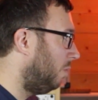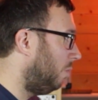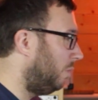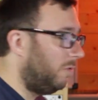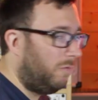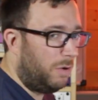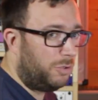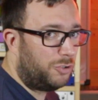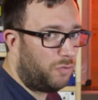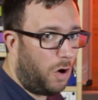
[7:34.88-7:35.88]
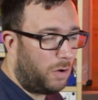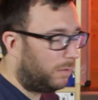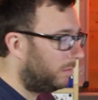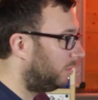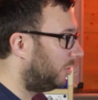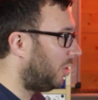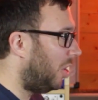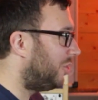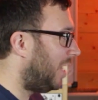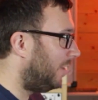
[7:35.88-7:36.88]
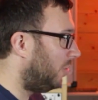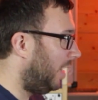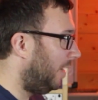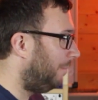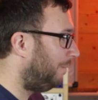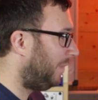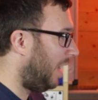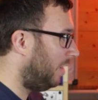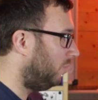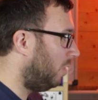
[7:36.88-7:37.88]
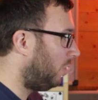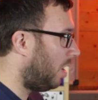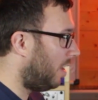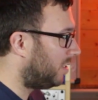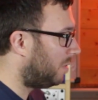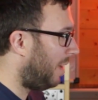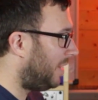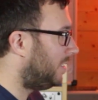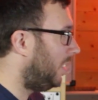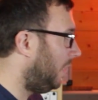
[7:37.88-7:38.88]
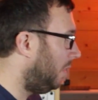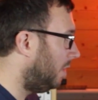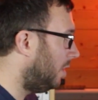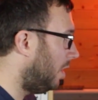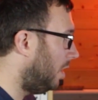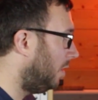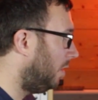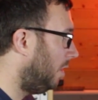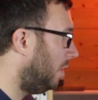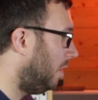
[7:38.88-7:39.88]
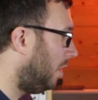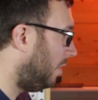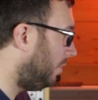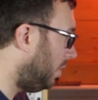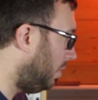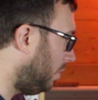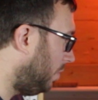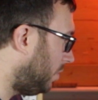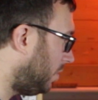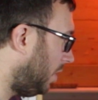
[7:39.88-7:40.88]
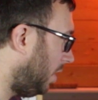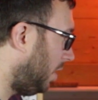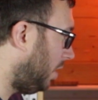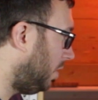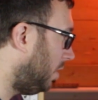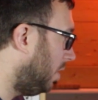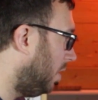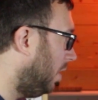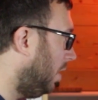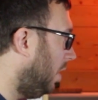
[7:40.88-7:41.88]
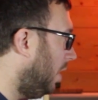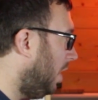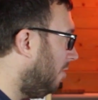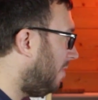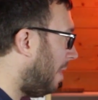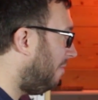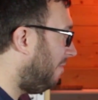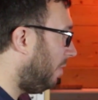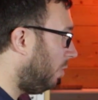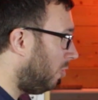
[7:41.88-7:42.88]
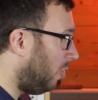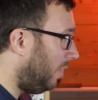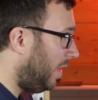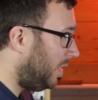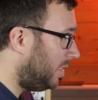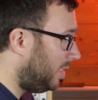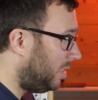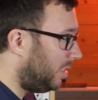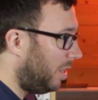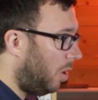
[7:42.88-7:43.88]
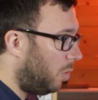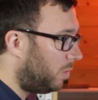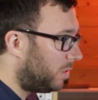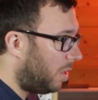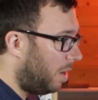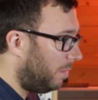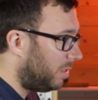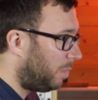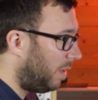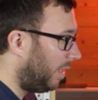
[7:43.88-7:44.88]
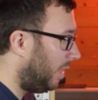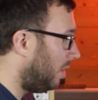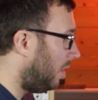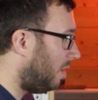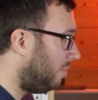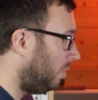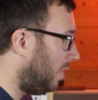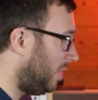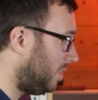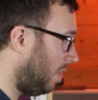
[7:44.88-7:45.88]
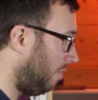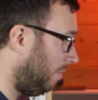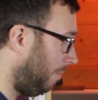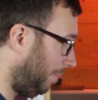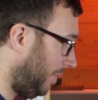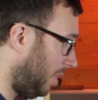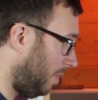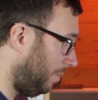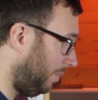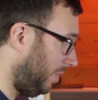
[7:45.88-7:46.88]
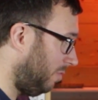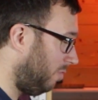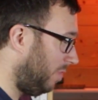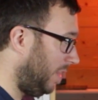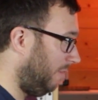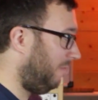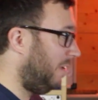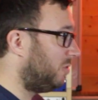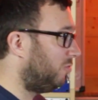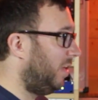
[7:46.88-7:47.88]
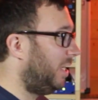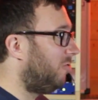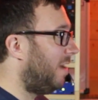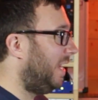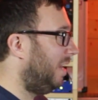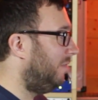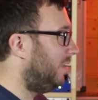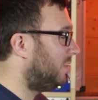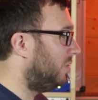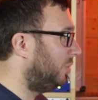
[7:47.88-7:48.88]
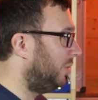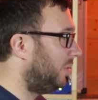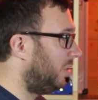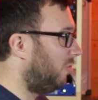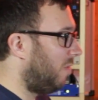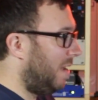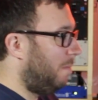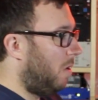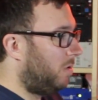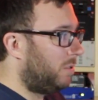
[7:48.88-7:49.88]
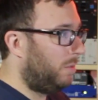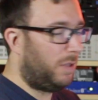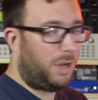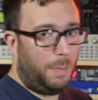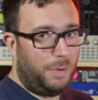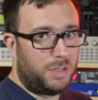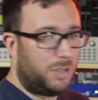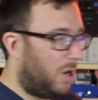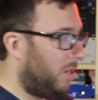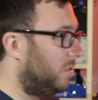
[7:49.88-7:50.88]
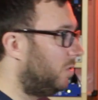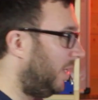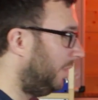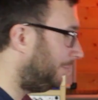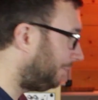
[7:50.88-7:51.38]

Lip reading: with a real strong sidechain on it and real kind of spacey. And I've used the Fab filter on this. This is the old Timeless plugin. I love all their stuff. It feels really creative. It's not just a grey box with a couple of sliders on it.